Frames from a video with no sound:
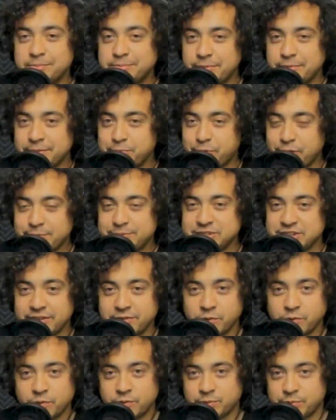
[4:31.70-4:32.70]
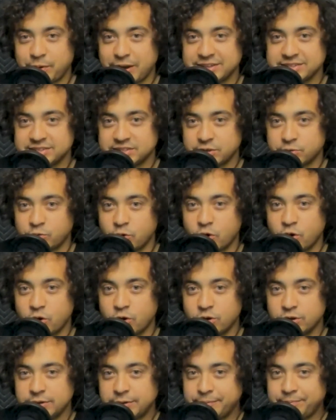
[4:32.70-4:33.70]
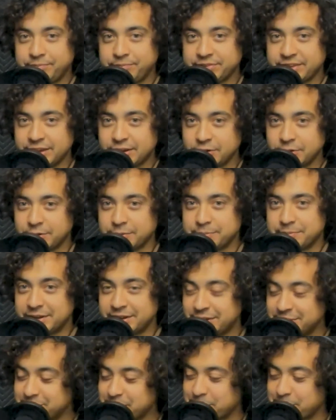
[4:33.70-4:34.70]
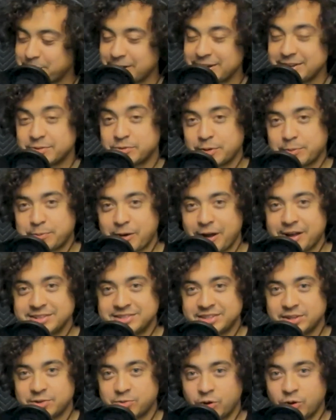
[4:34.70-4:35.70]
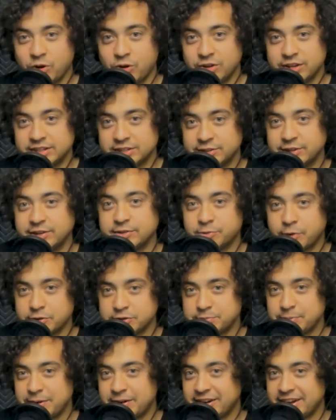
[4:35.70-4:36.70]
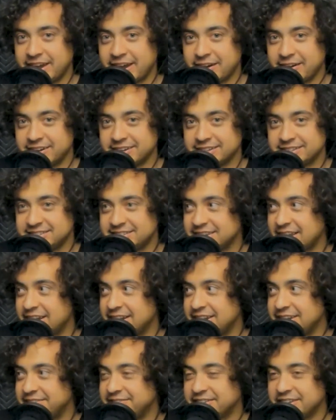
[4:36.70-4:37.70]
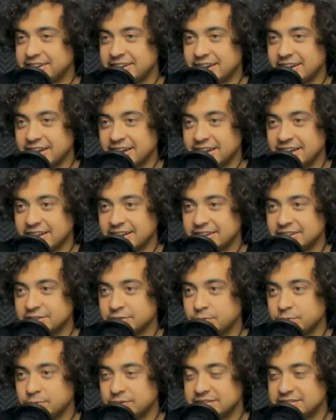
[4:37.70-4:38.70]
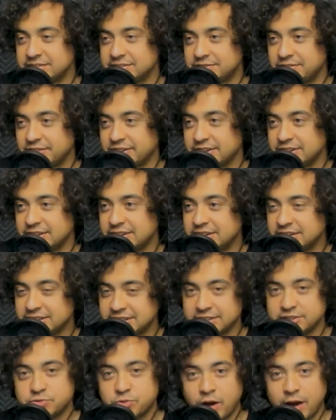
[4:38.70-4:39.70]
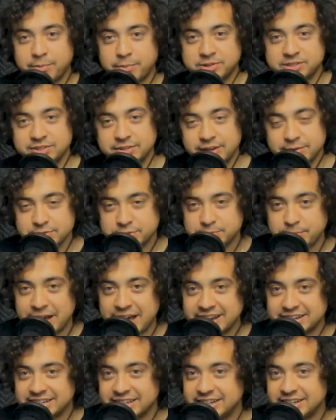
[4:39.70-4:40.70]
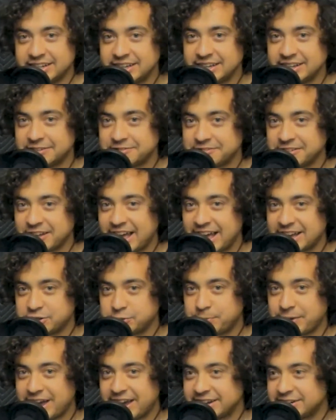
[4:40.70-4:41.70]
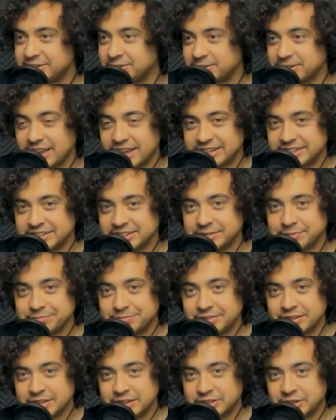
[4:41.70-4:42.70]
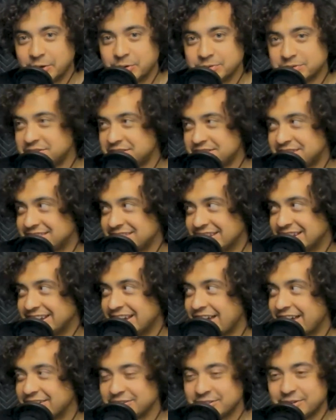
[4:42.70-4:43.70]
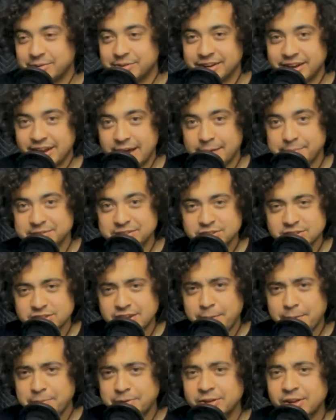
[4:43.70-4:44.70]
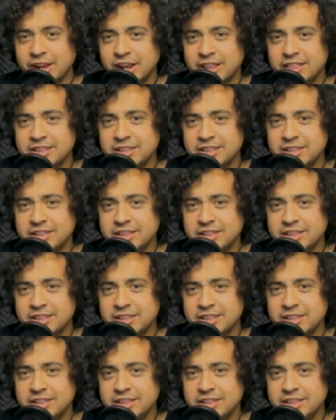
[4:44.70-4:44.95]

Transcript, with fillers: Pretty much everyone reprises he their pays role. the bills around here, man. Repri- reprises the role, including Rosemary Harris and even uh, what's his Cliff Robertson. Cliff Robertson comes back in a in a flashback or like a ghost thing. I don't know what happens. There's a couple. Mm -hmm. There's